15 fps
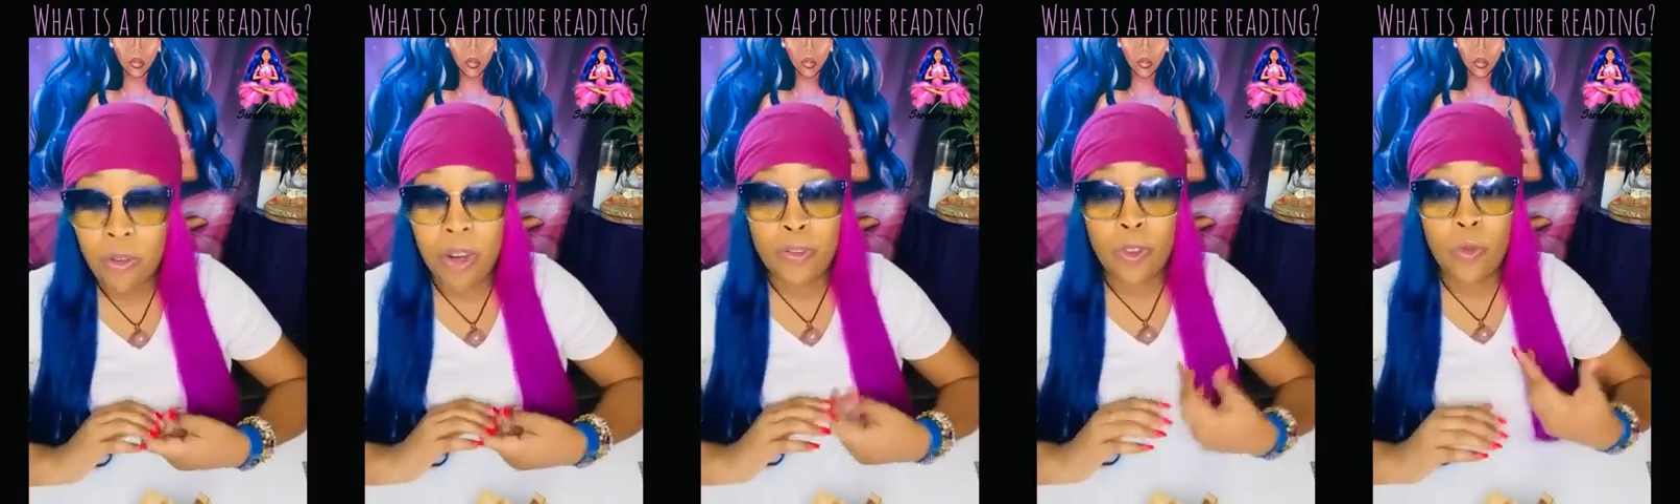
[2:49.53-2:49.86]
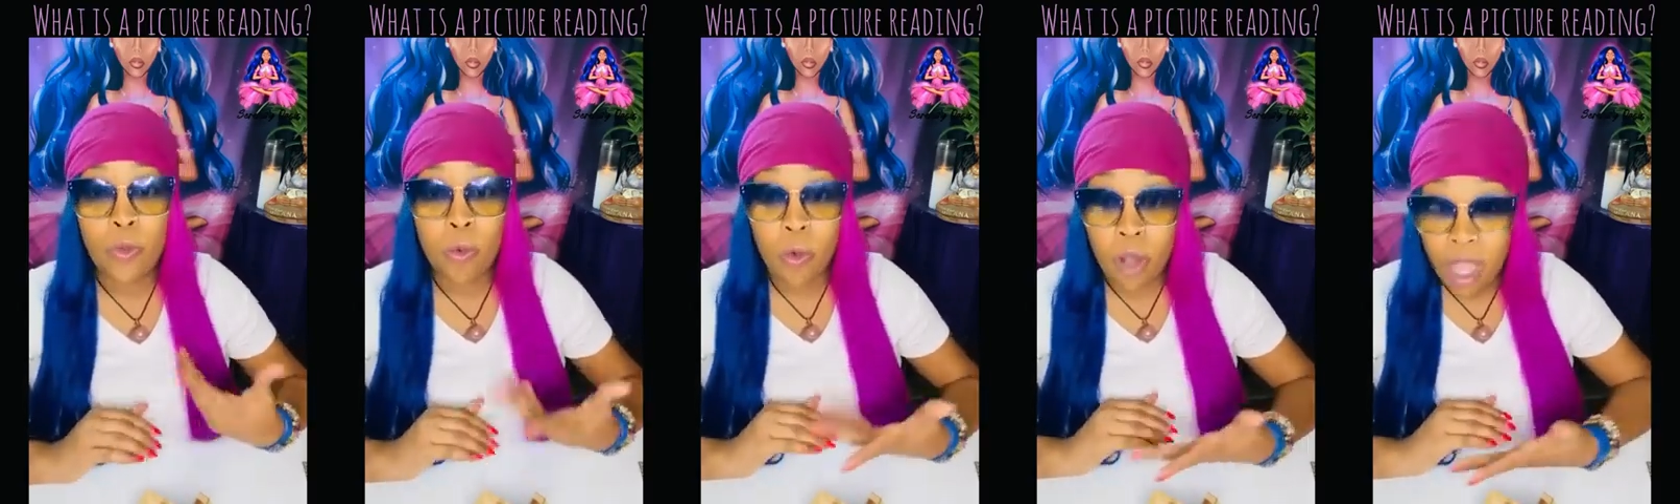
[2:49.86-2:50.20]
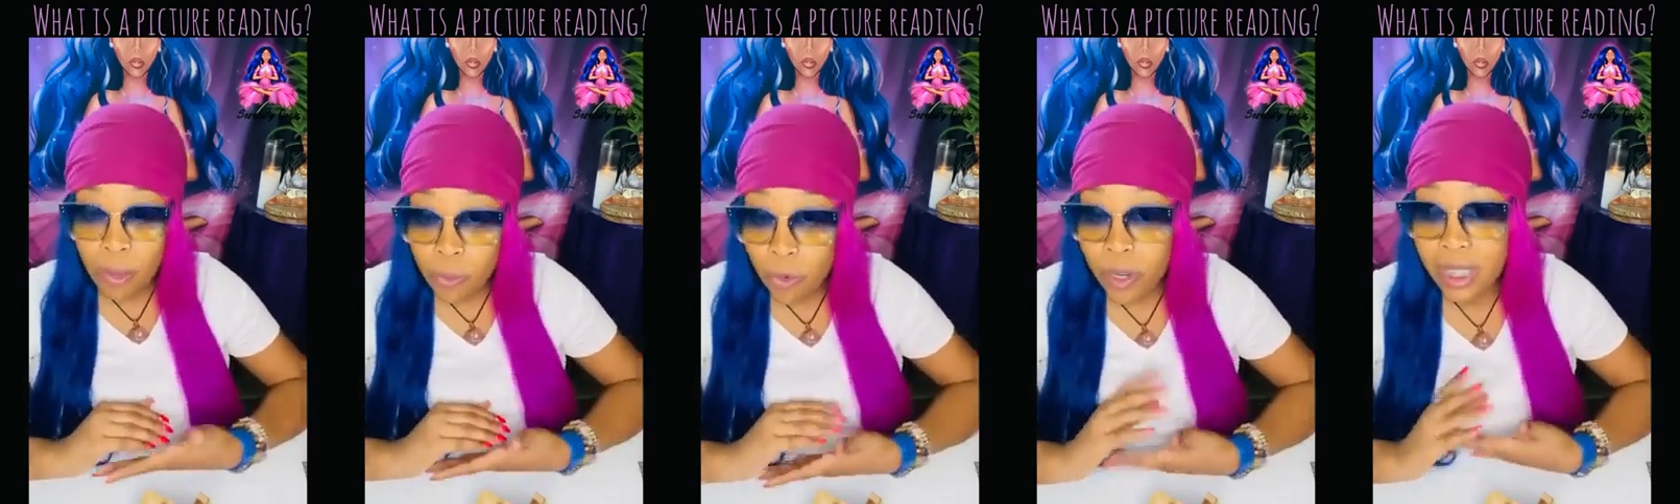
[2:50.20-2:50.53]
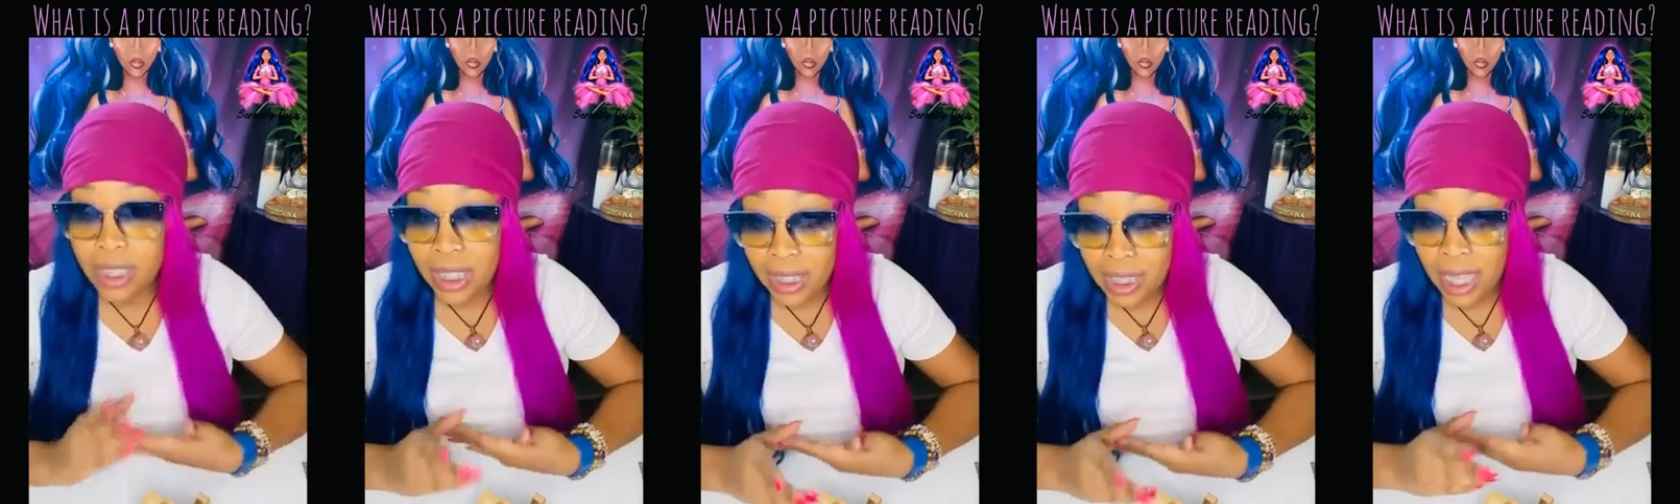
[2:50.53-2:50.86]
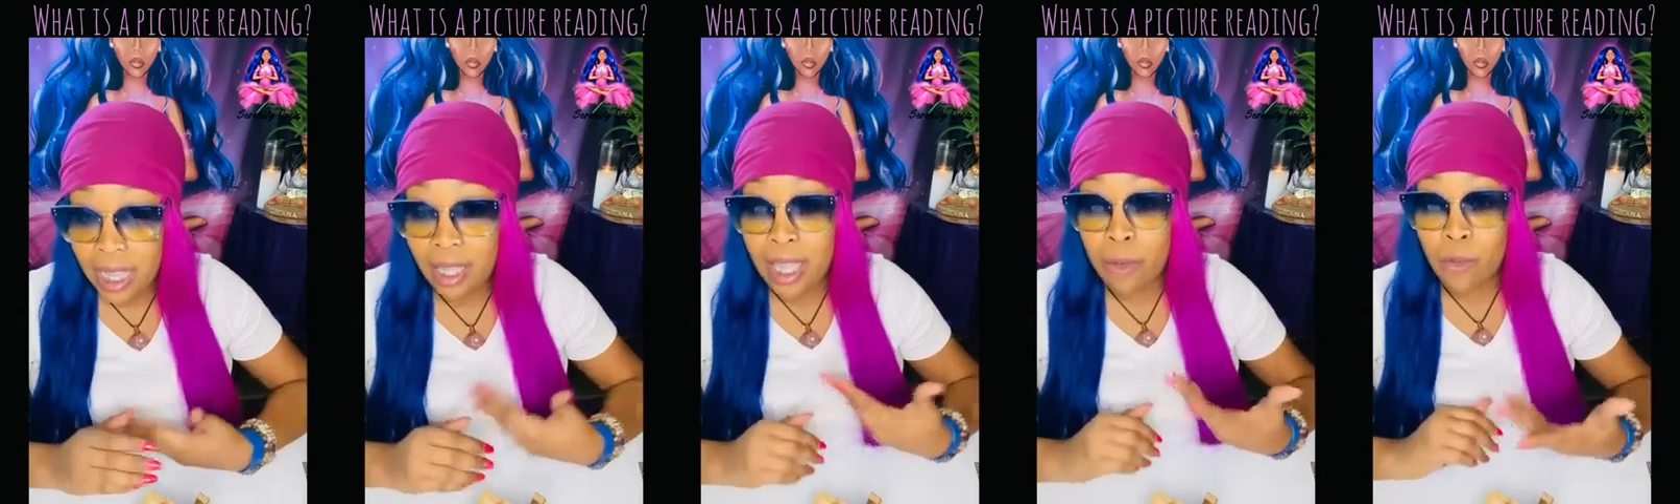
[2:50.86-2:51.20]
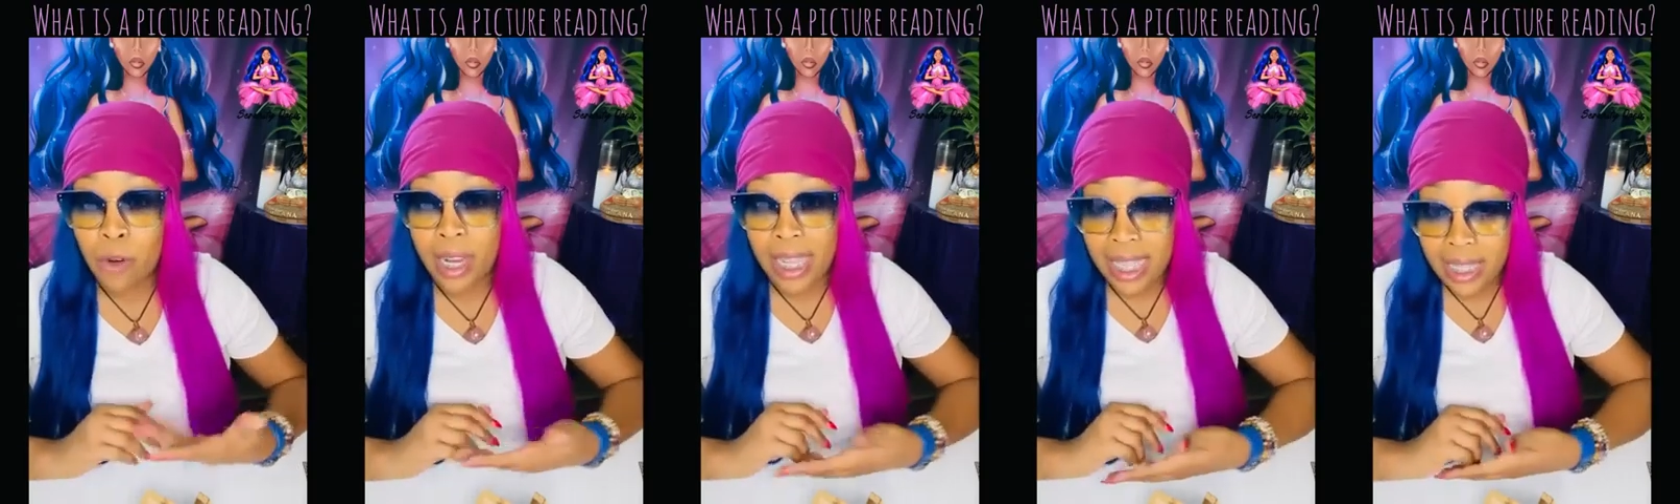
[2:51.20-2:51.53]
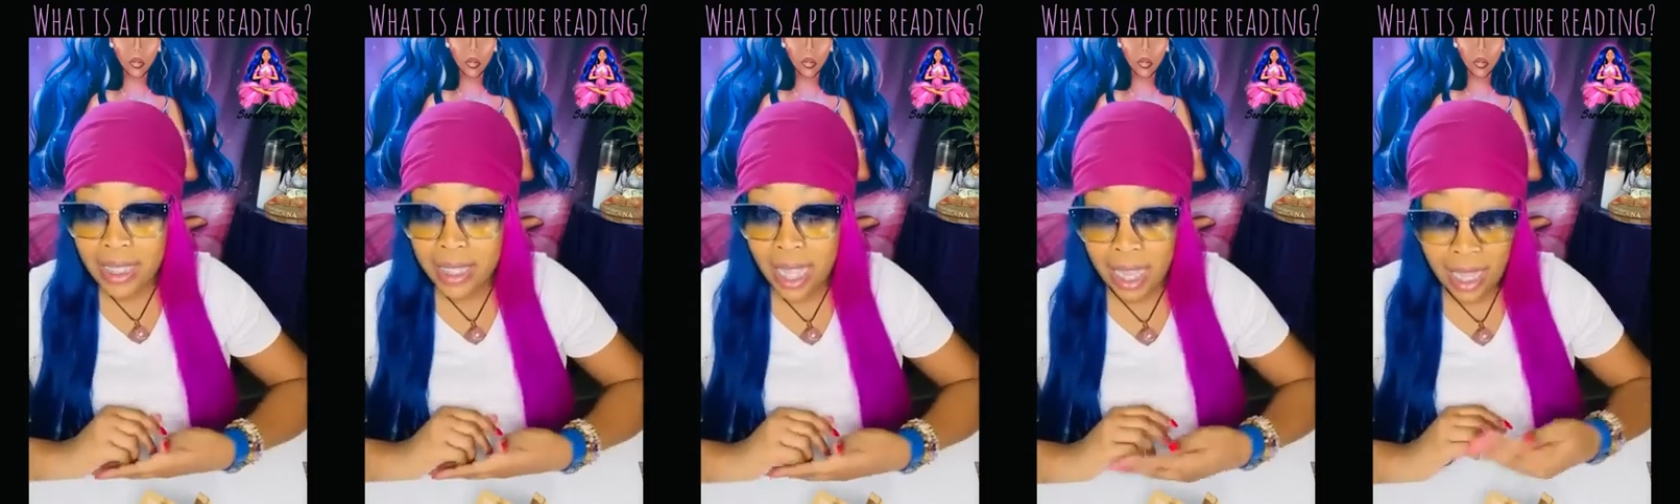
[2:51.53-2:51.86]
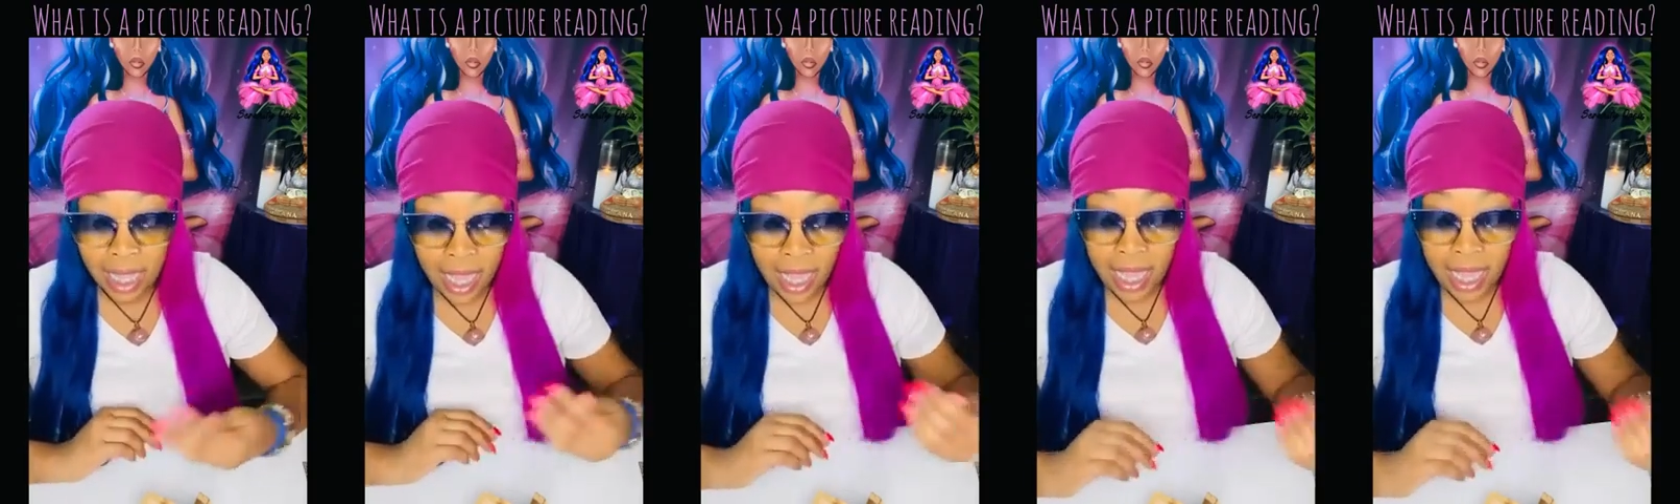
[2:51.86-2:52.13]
or if you want more detail and more insight,